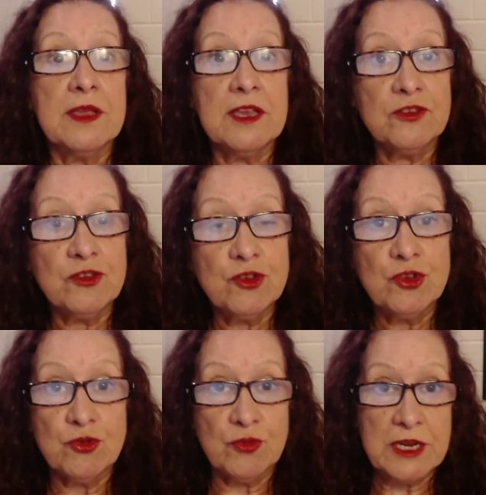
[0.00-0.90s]

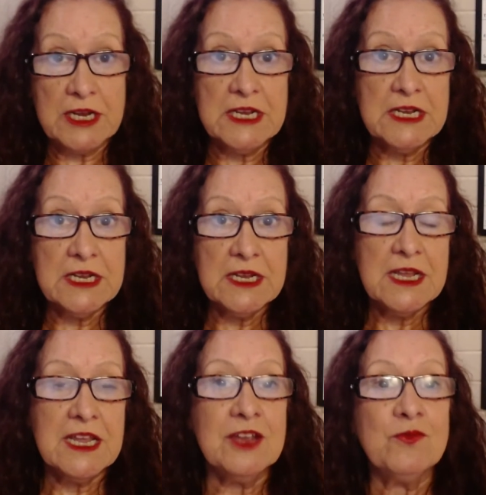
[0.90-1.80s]
history.
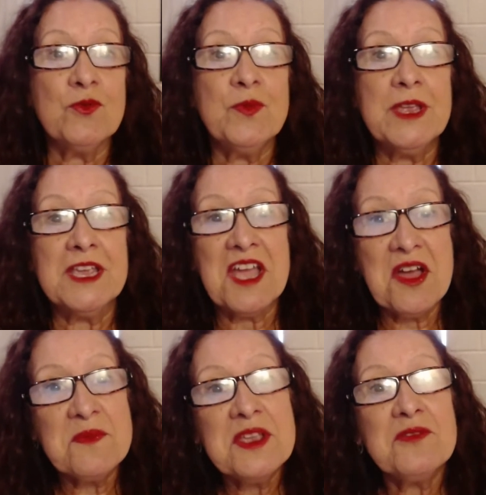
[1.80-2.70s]
It will be
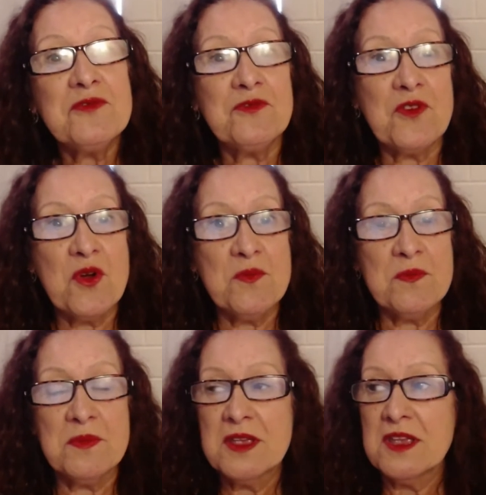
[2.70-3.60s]
coming
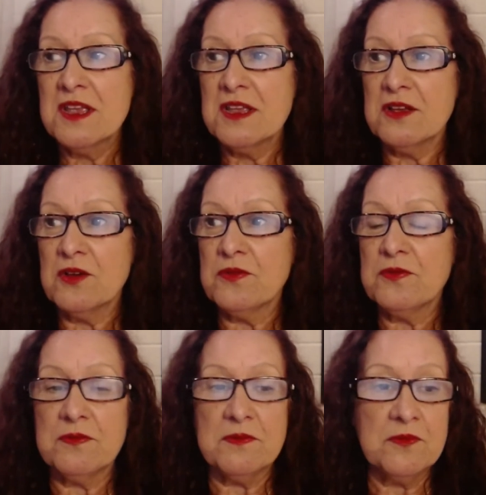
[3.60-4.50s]
from
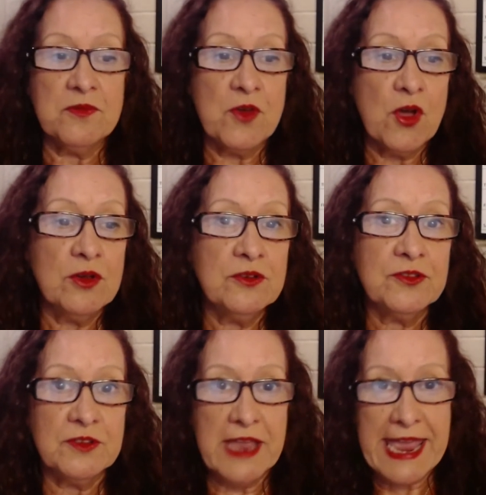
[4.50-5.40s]

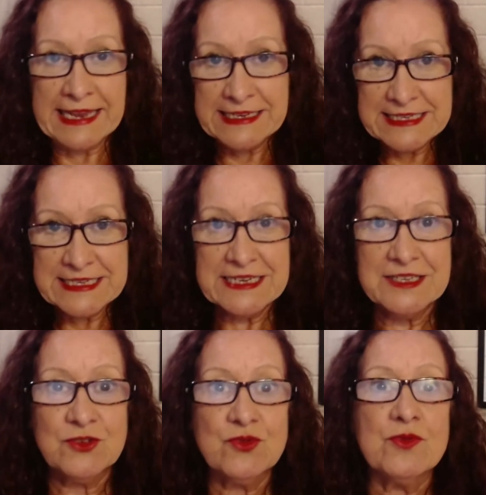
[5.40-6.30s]
those
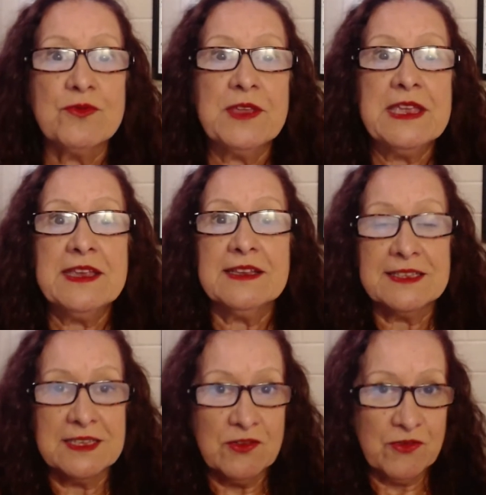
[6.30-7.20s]
ancestral
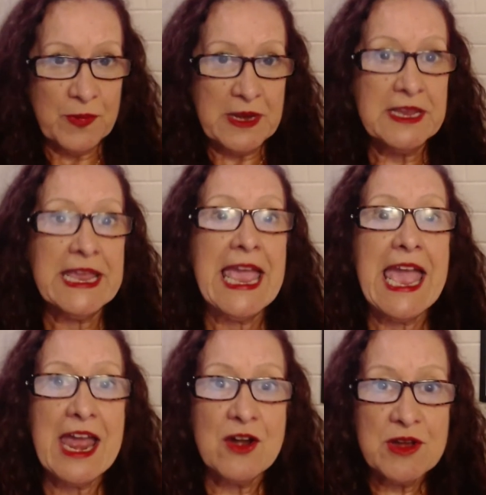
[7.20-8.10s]
things that have been
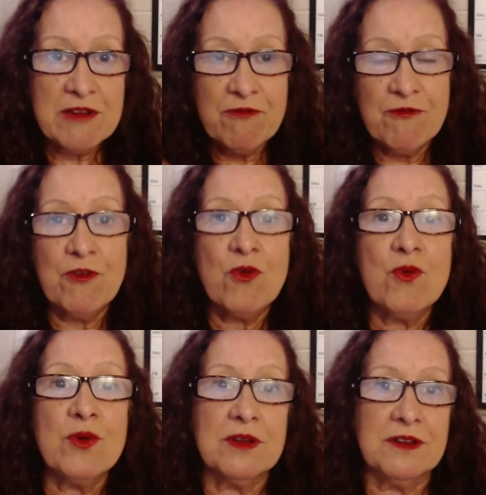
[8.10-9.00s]
carried
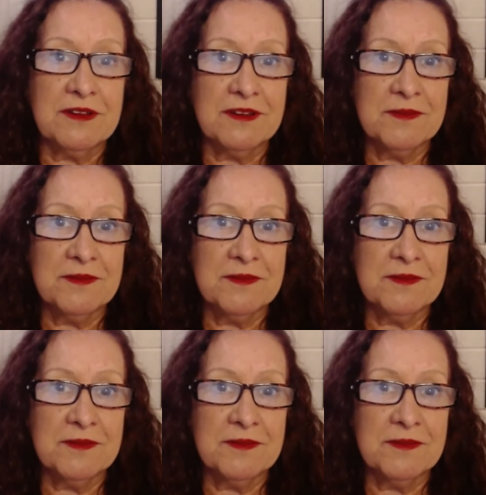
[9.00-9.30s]
forward.